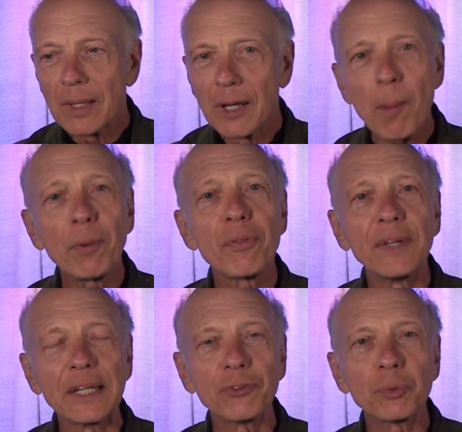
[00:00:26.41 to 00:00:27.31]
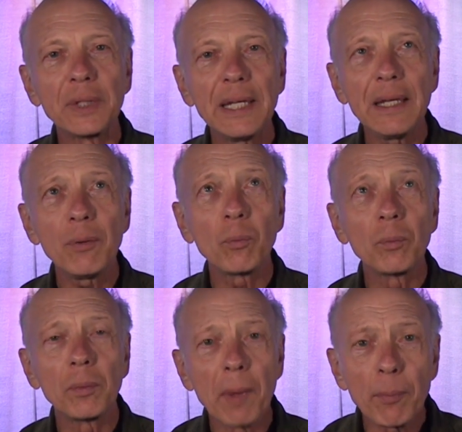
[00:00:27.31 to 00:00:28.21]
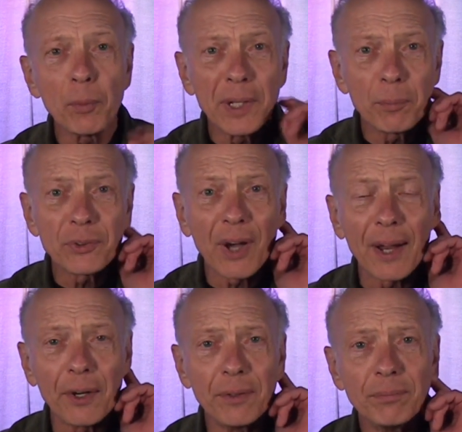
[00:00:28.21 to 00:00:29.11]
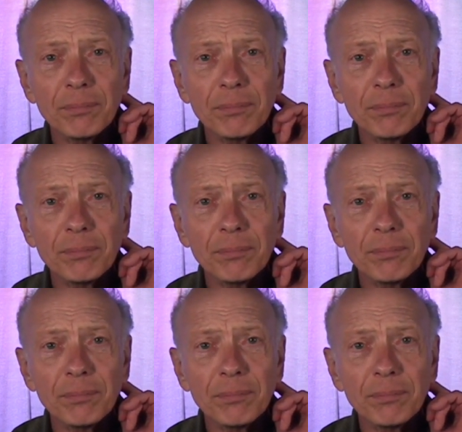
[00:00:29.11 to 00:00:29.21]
Couple of things. Remember when he retired?